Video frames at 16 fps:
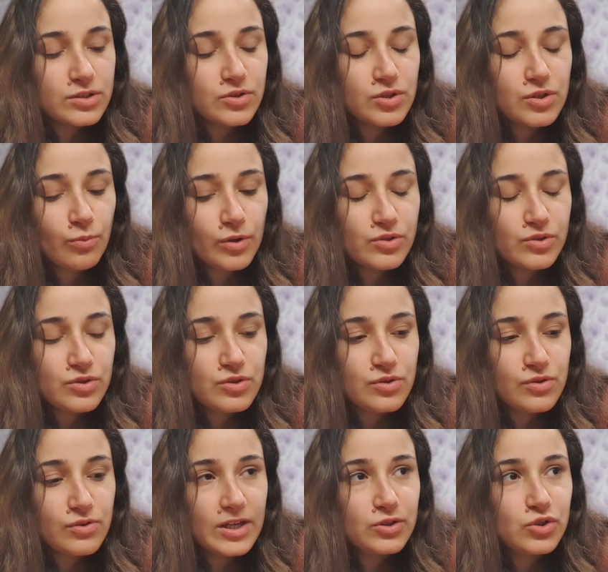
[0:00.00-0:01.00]
want to
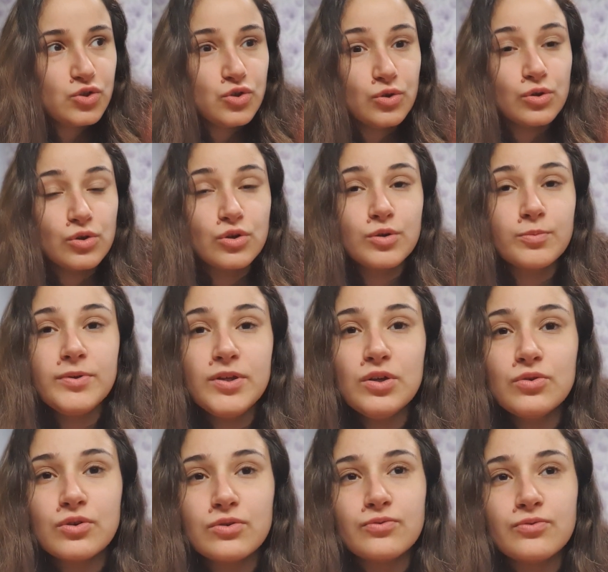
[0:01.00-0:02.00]
do that to look
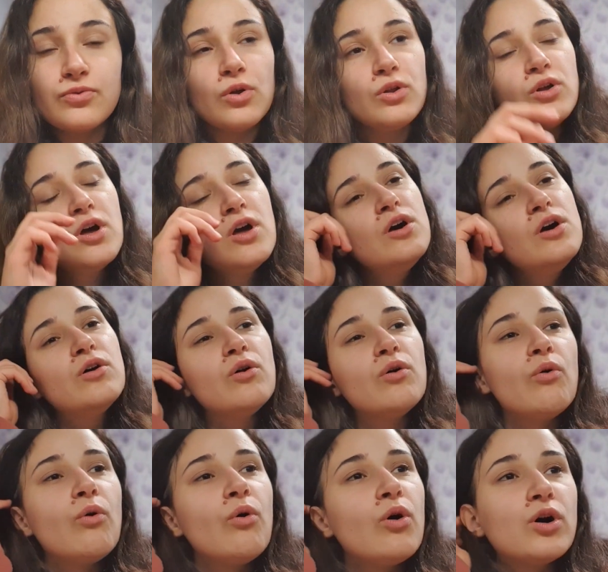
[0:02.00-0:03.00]
beautiful,
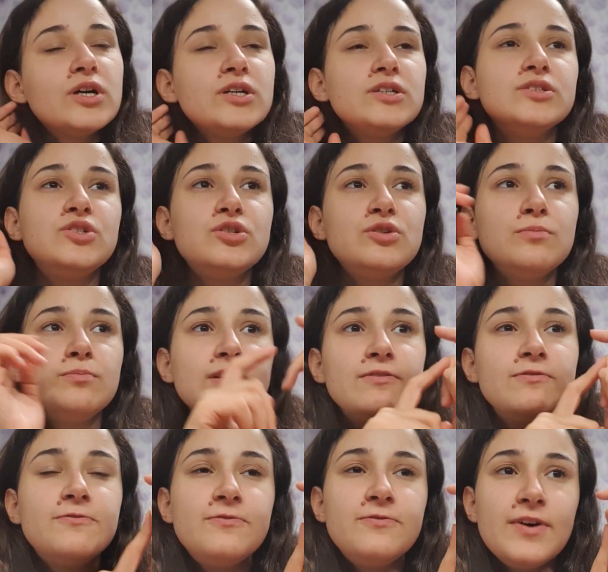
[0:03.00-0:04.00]
or to be
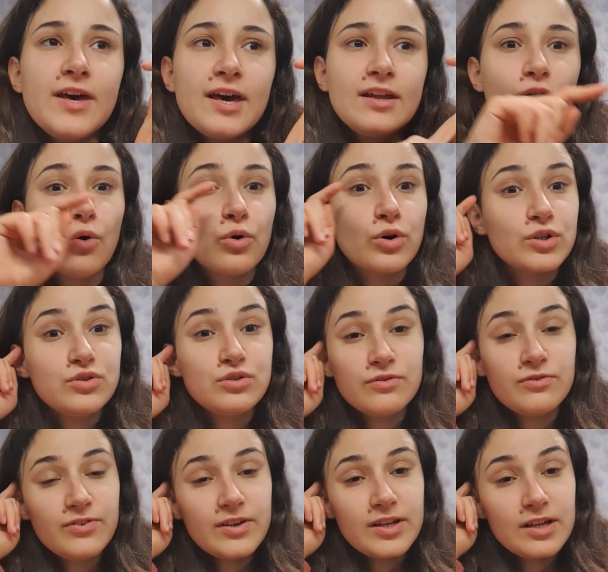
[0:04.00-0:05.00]
fit, or to
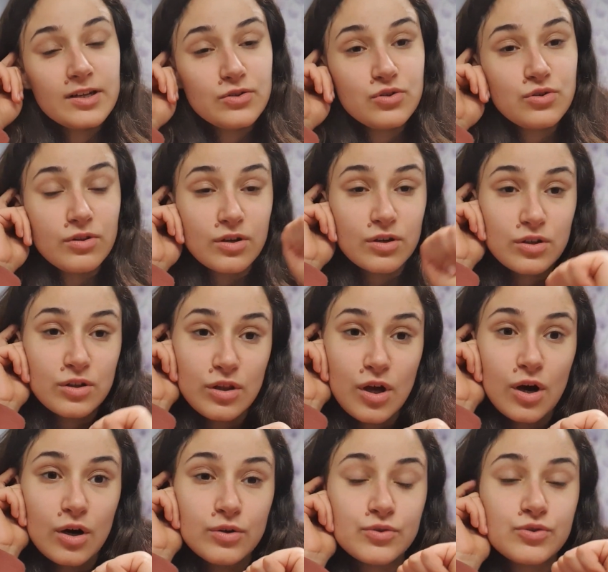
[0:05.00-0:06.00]
fit into the
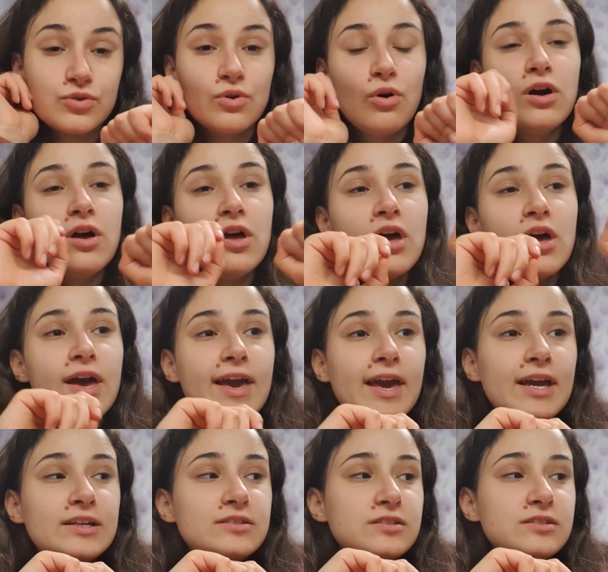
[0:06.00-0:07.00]
clothes?
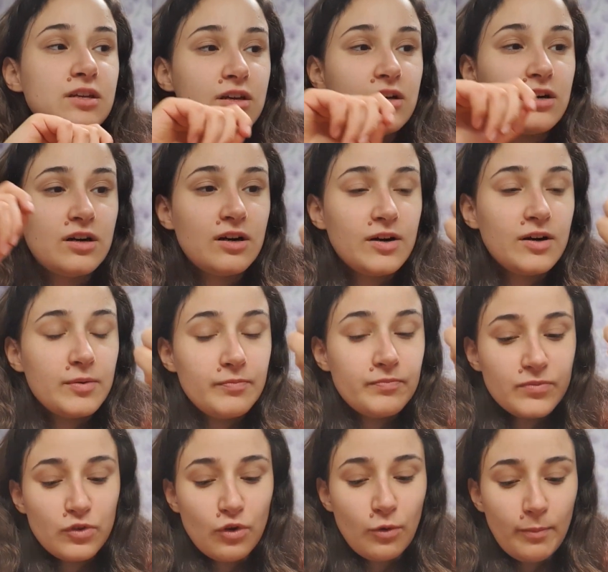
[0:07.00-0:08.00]
And
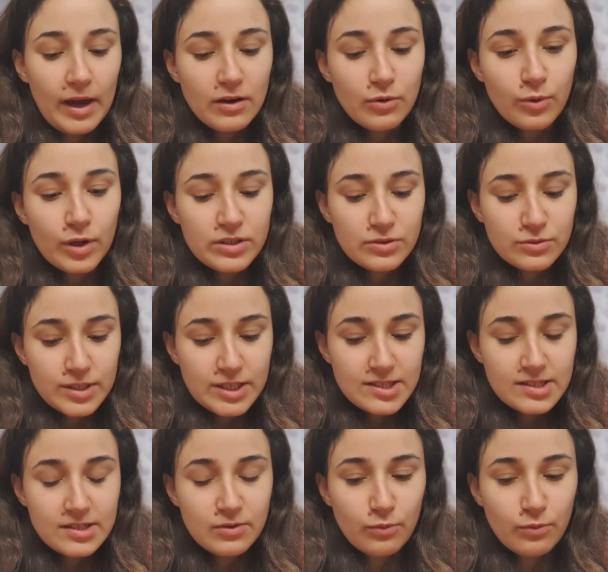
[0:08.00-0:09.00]
no matter what
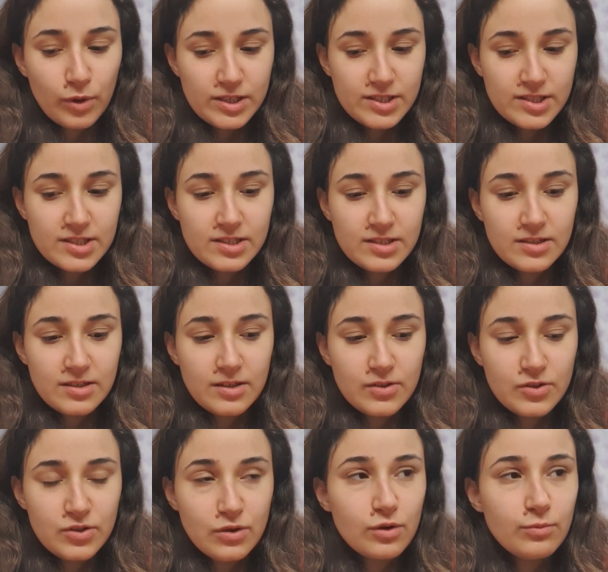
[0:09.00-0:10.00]
reason was
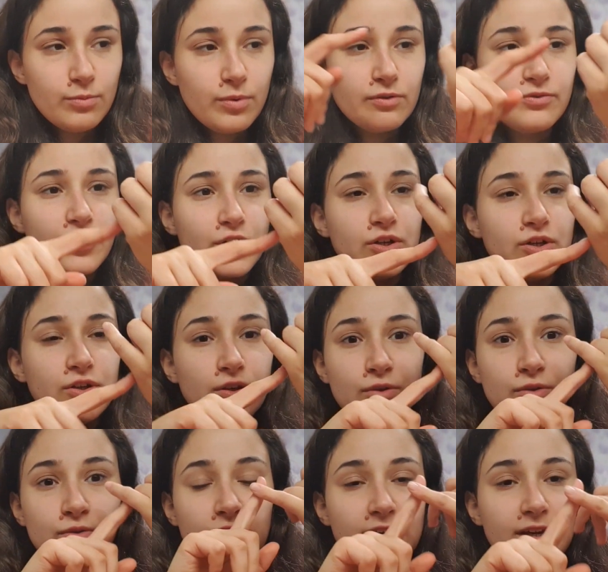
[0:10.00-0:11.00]
suitable for you, like